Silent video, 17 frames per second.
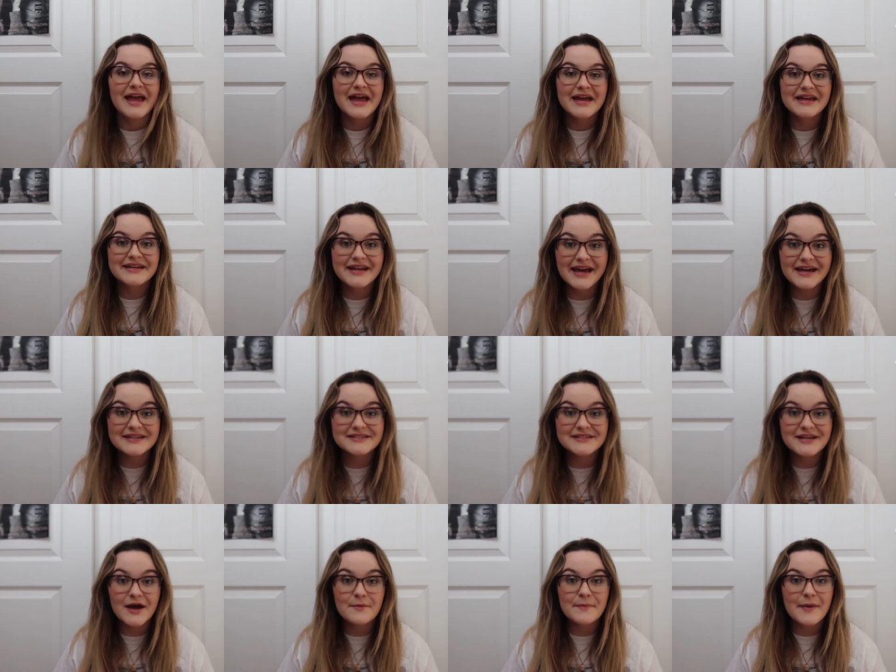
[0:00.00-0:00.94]
Next
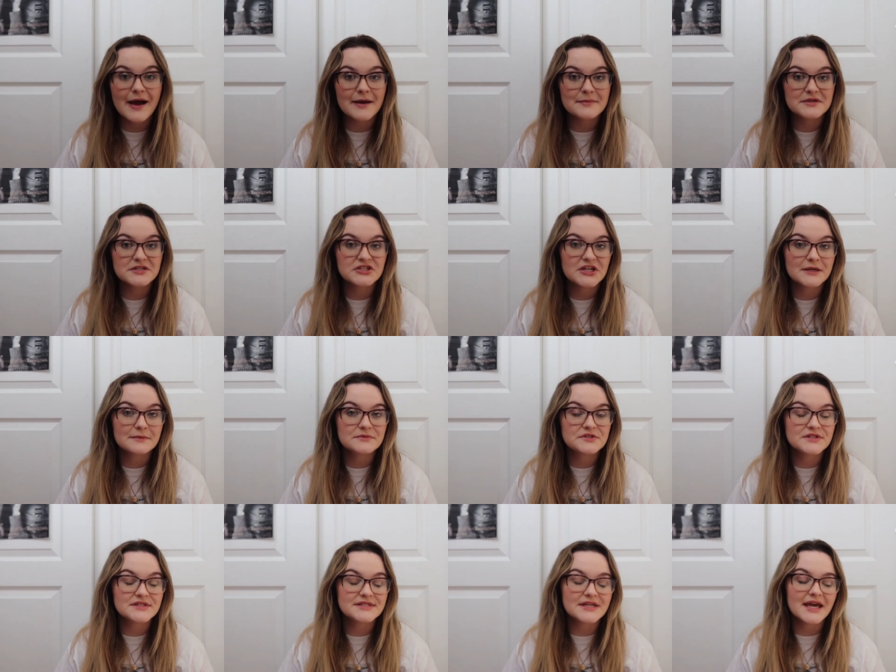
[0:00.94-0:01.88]
up, I'm ashamed
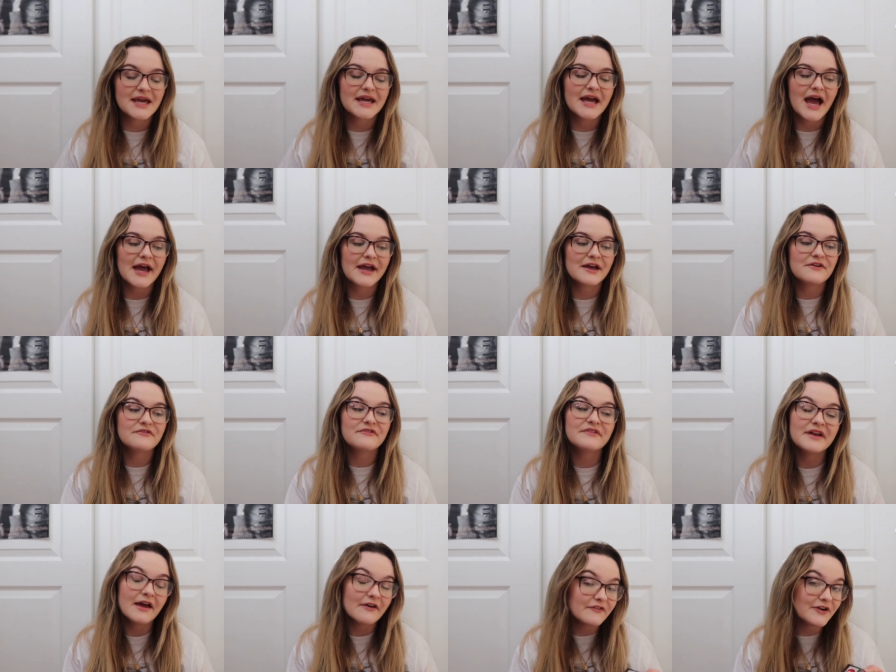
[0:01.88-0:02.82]
to say I have
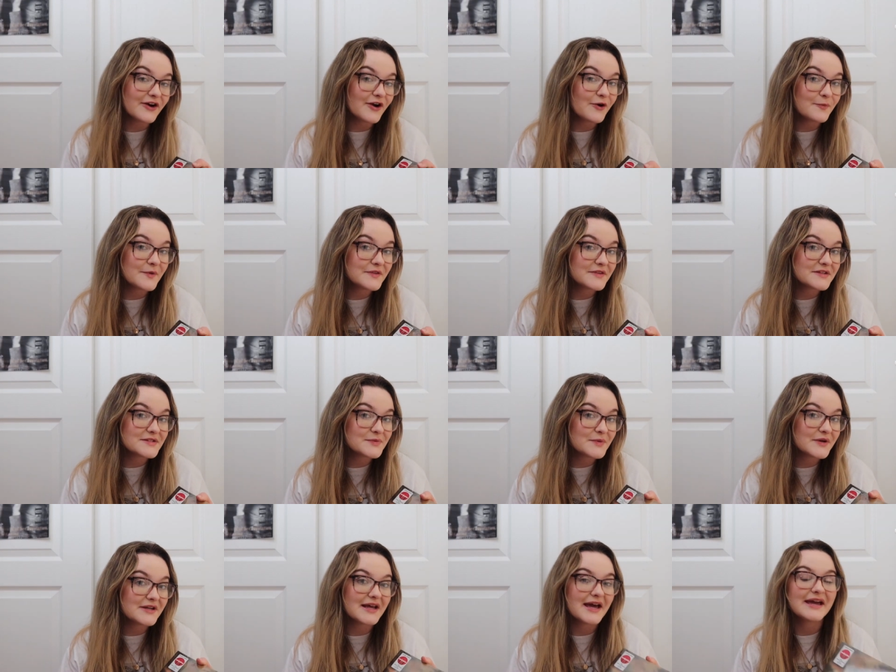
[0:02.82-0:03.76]
never opened this
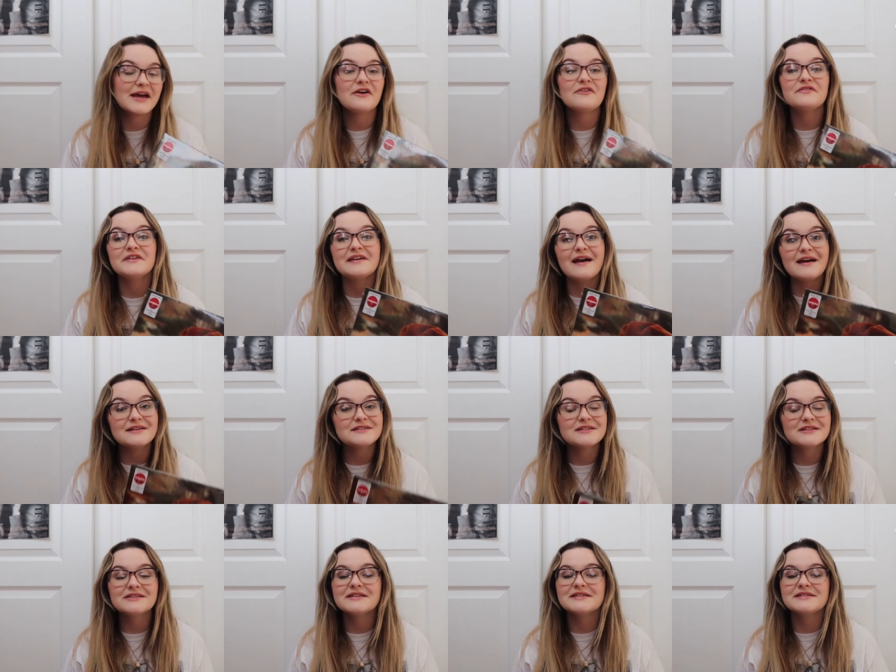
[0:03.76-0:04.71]
one. I have yet
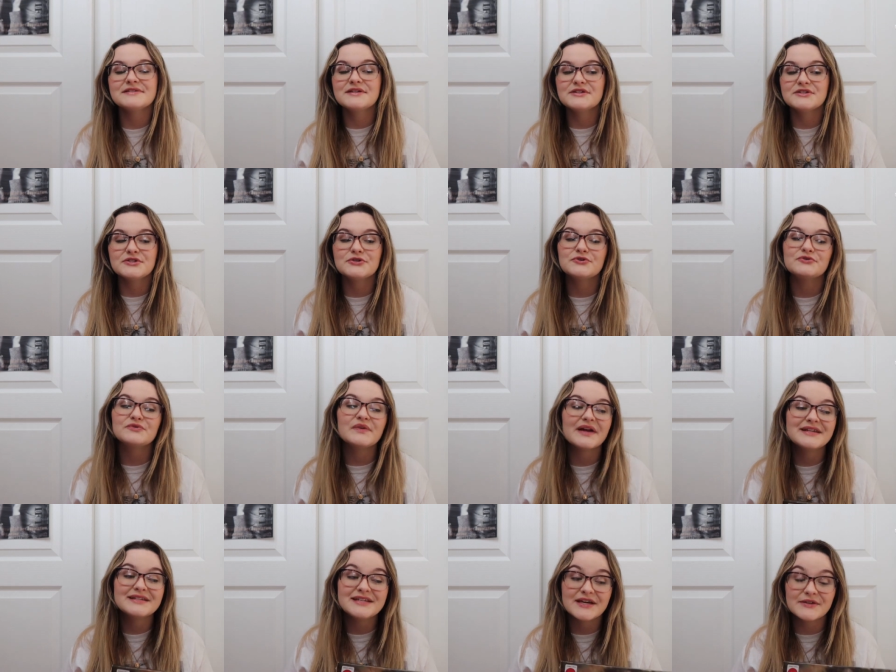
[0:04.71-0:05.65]
to listen to
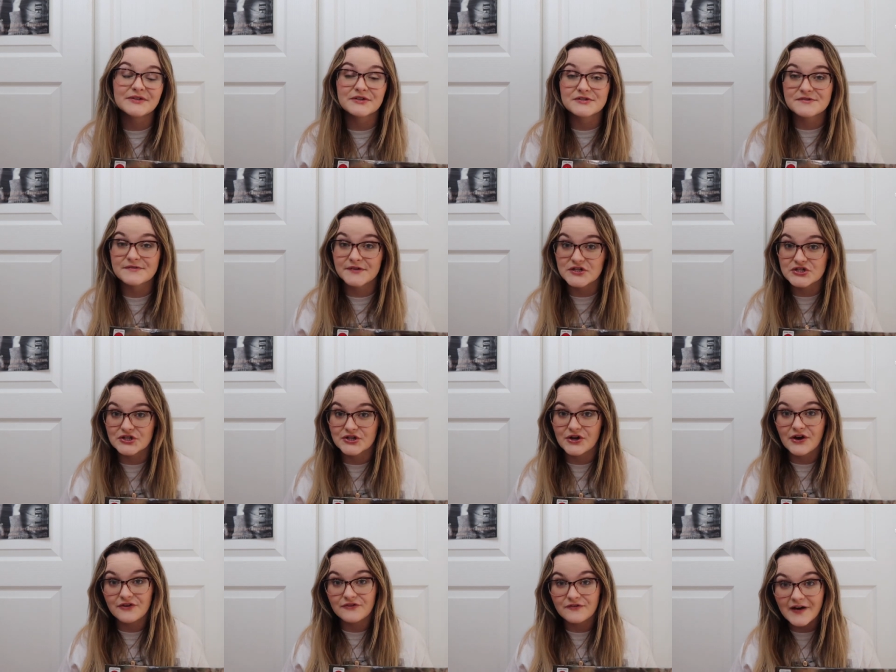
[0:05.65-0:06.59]
Red Taylor's version
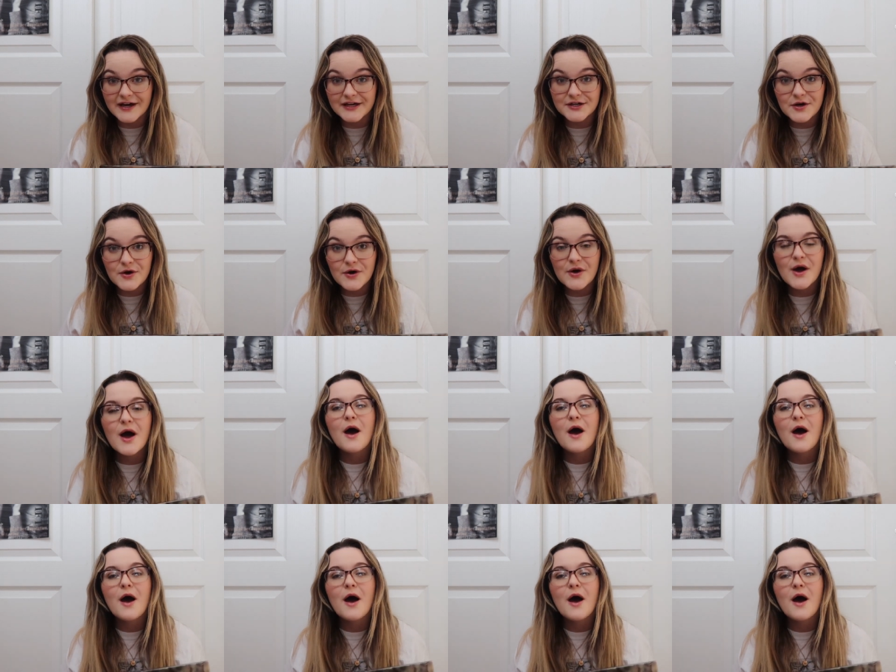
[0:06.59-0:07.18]
on vinyl,